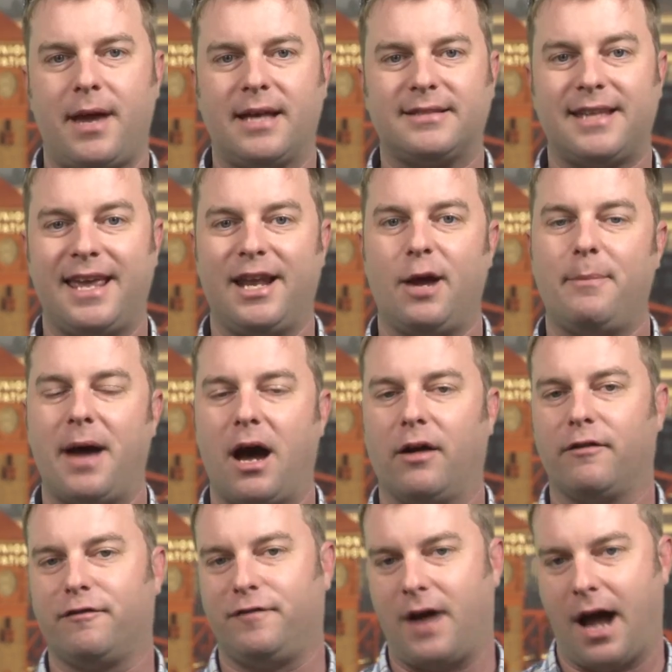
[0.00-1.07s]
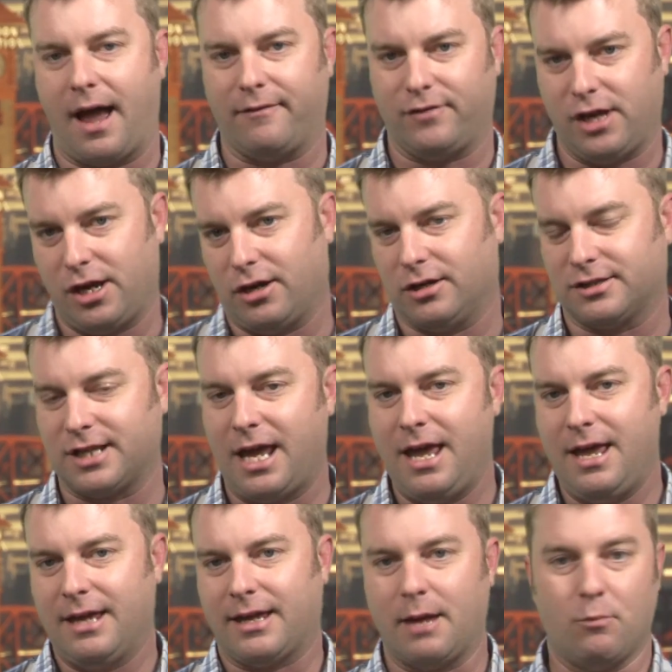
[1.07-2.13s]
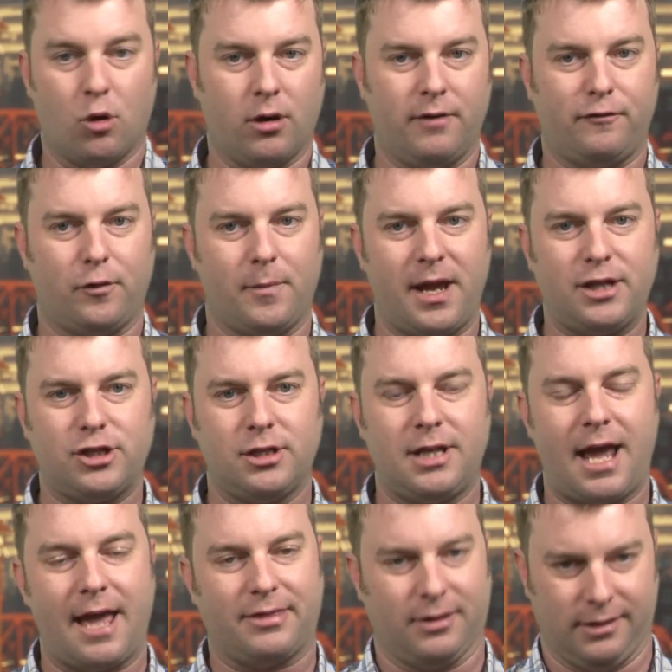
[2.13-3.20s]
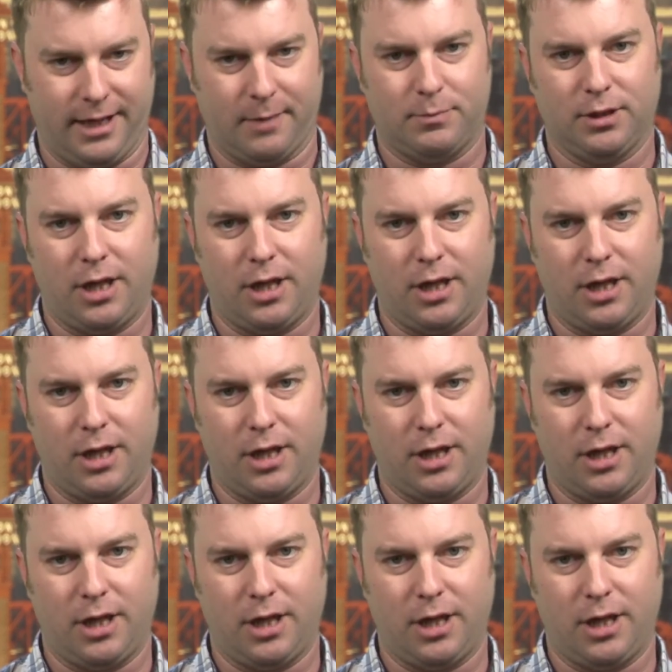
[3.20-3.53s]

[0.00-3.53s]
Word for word: mess in about five years. Get more information at the link